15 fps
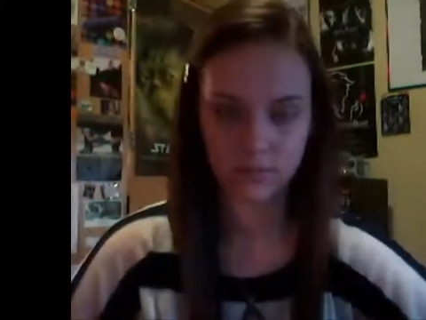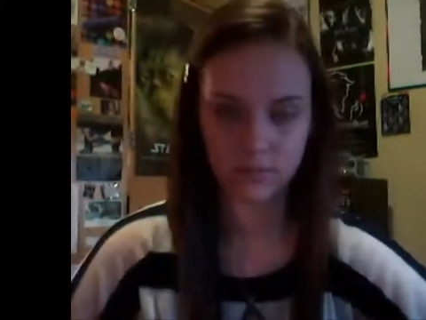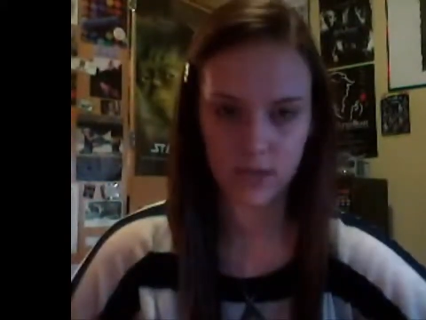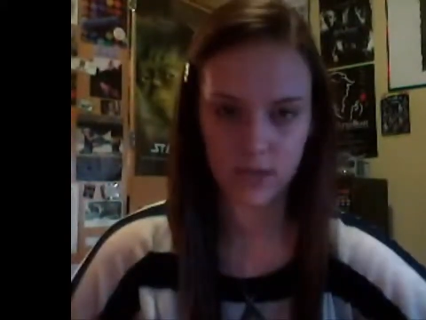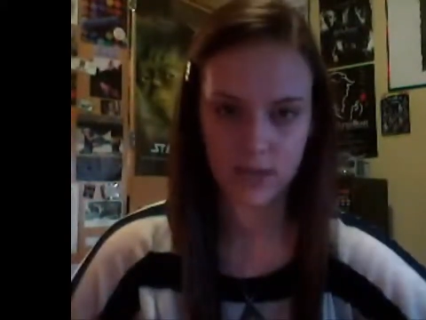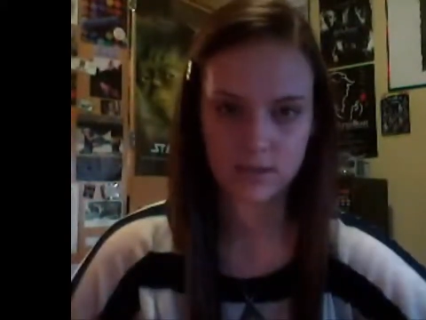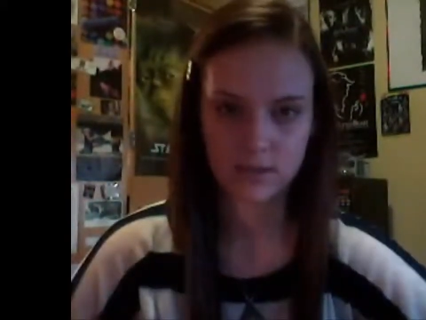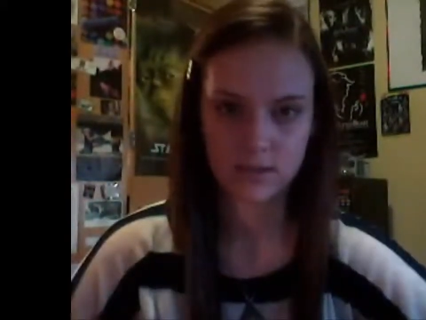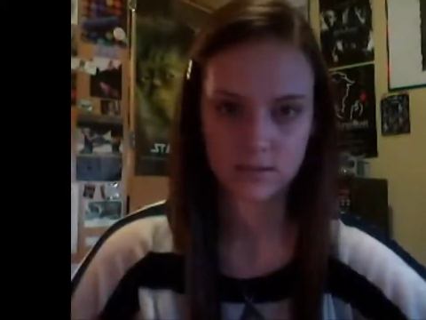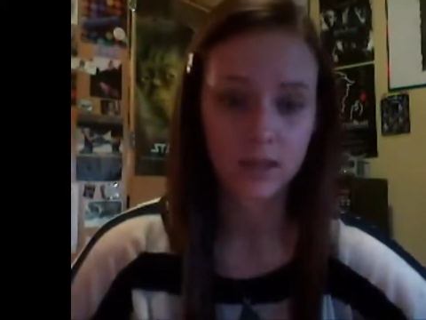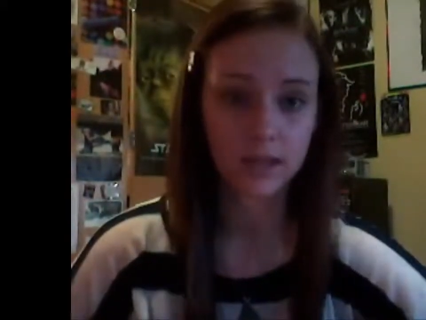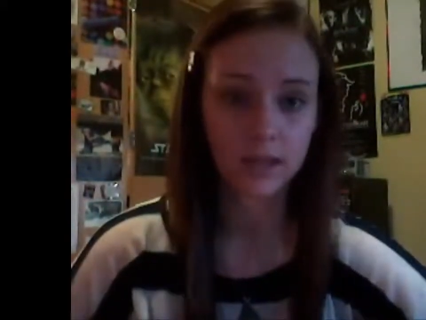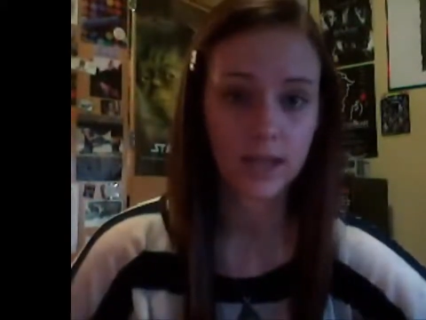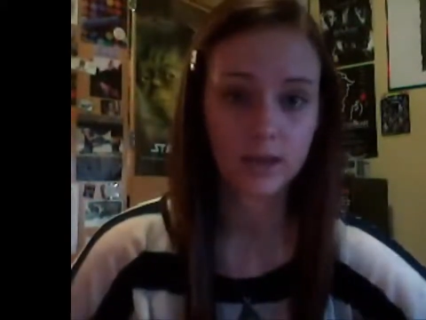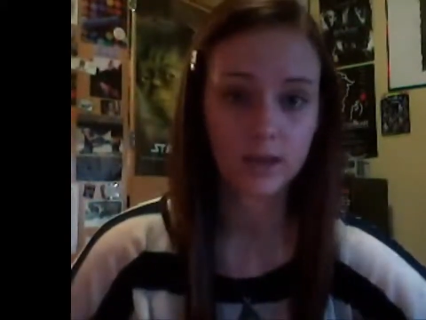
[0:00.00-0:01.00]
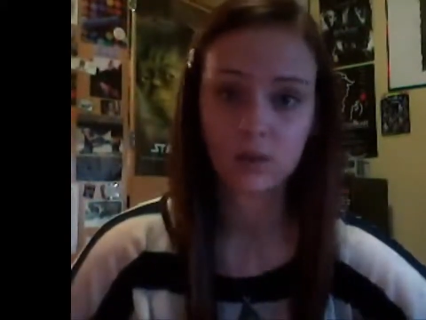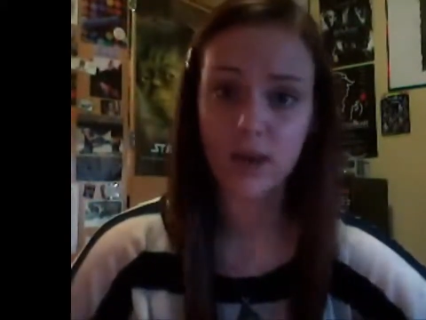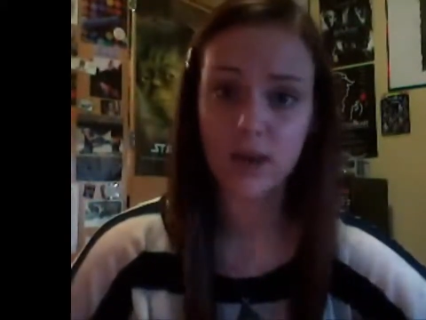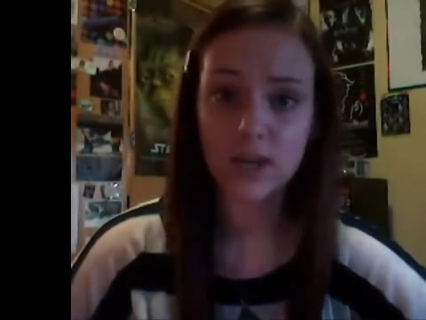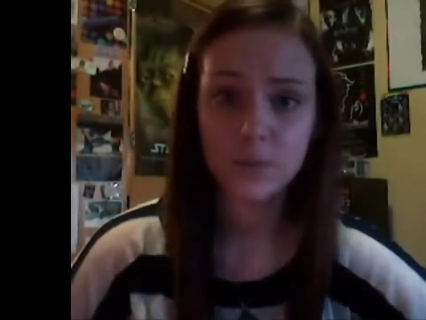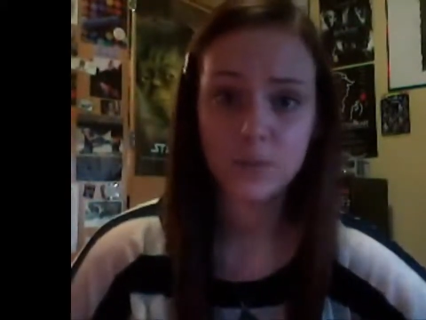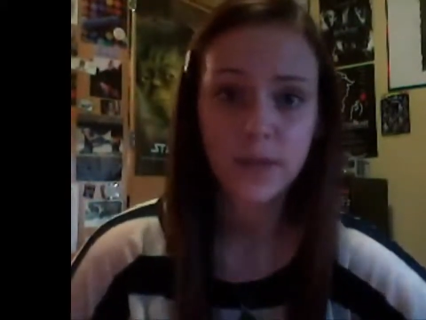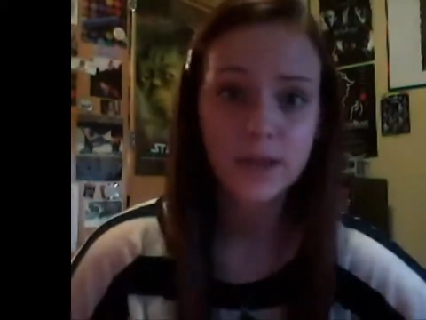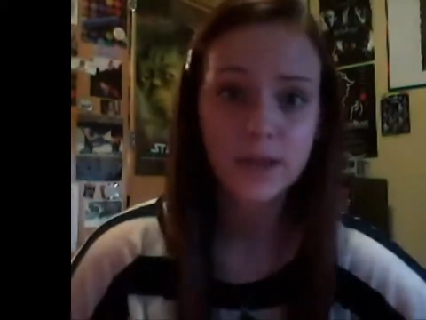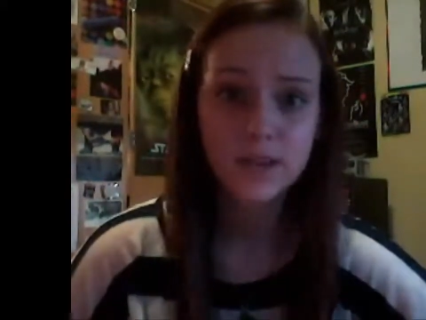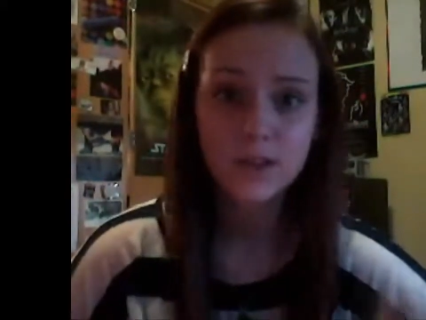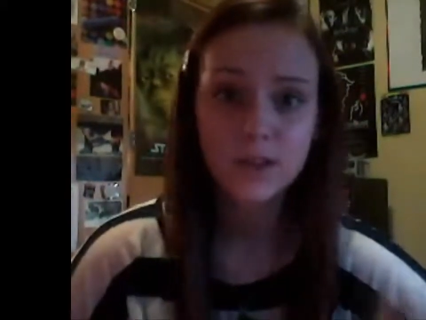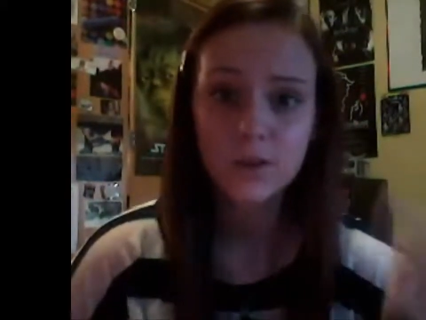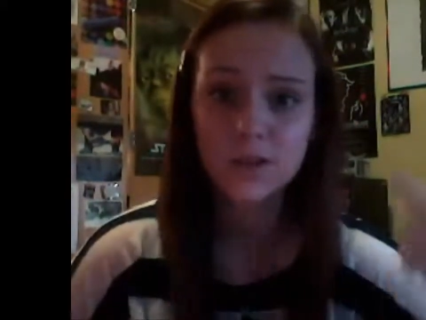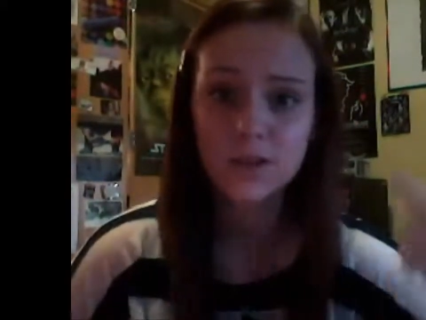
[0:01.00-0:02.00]
Yes. Like Crash
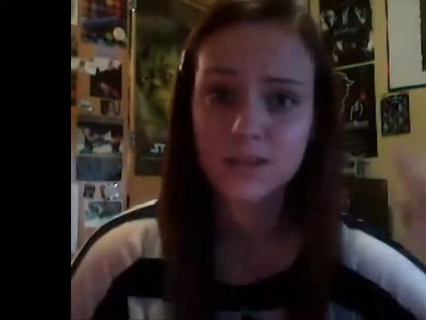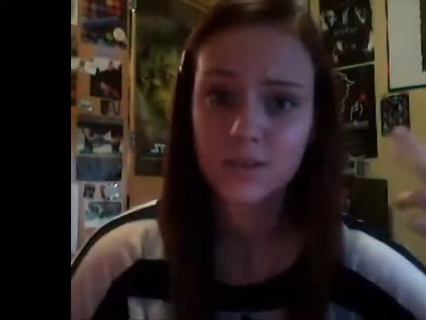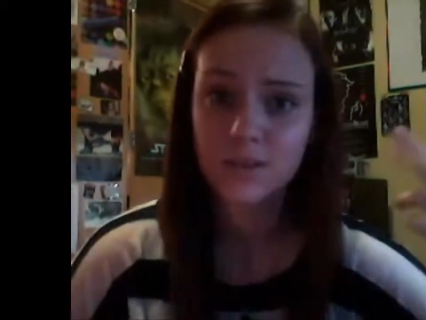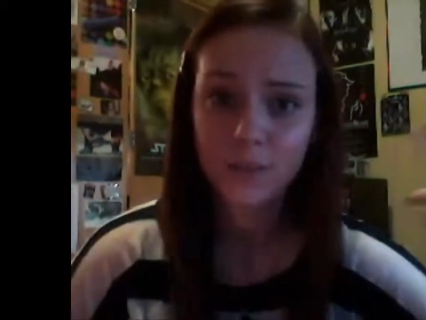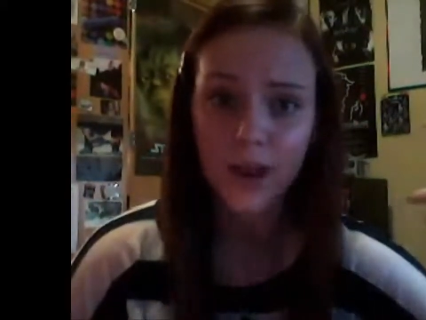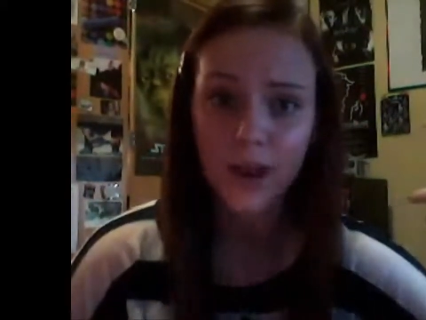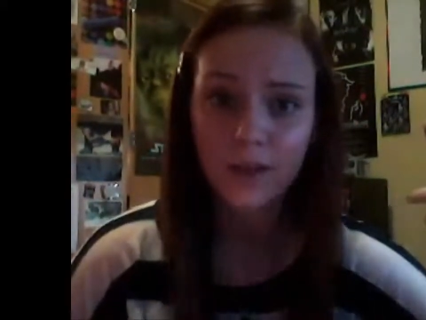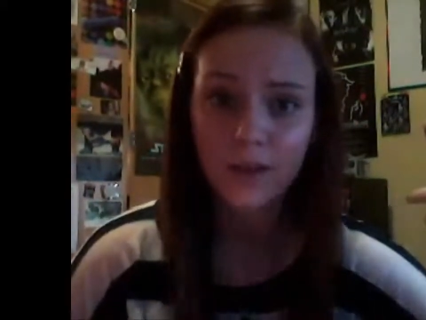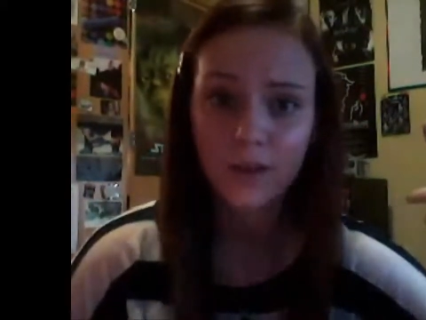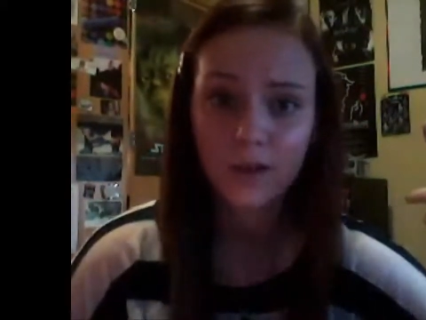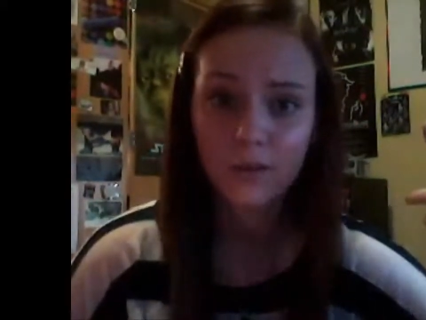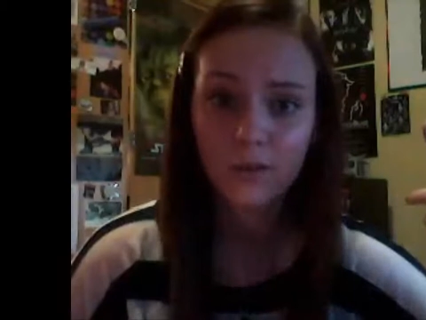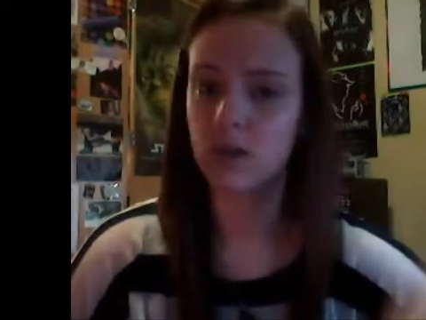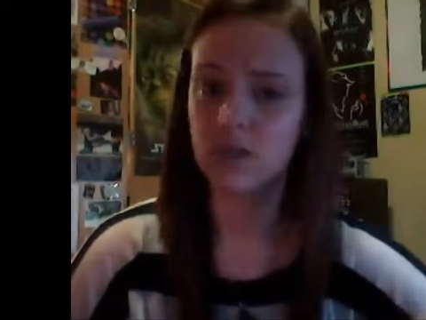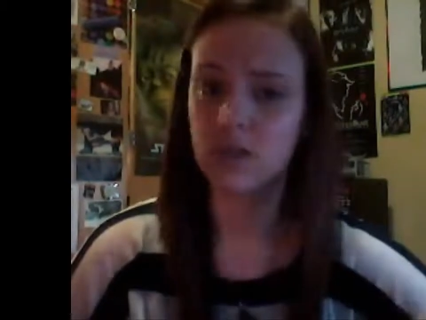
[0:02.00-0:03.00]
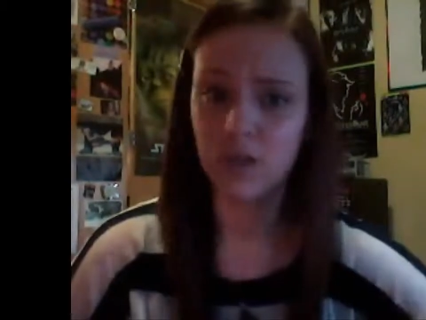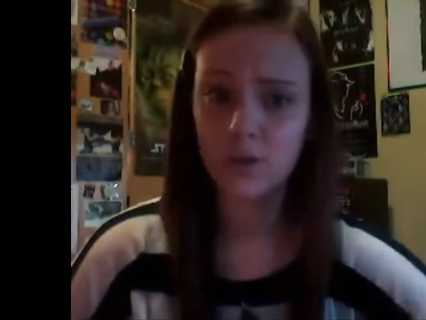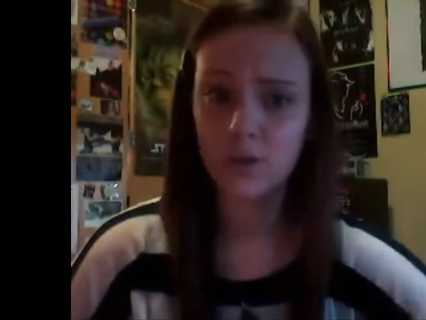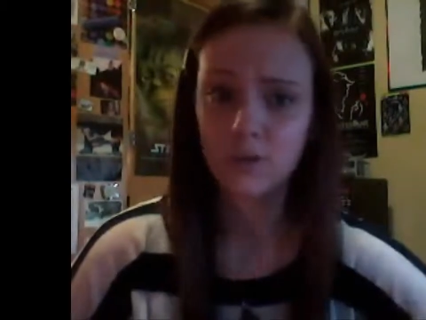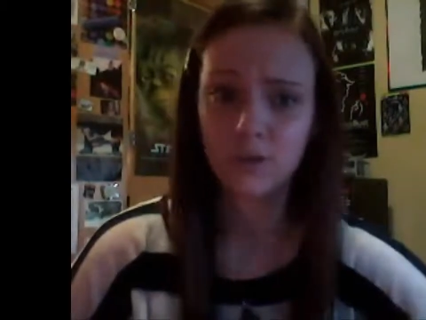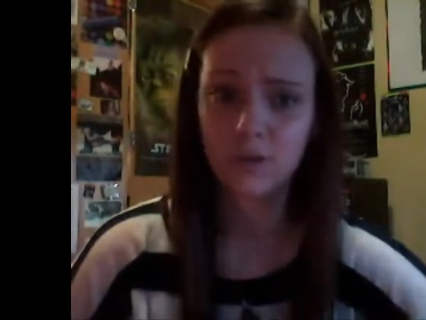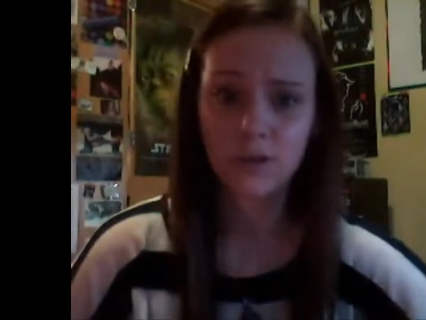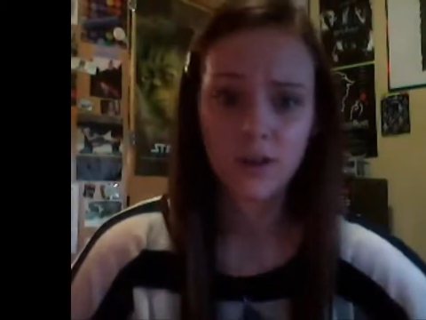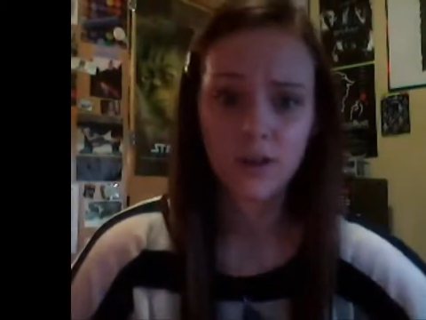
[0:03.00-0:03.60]
Bandicoot and Spyro? Dude!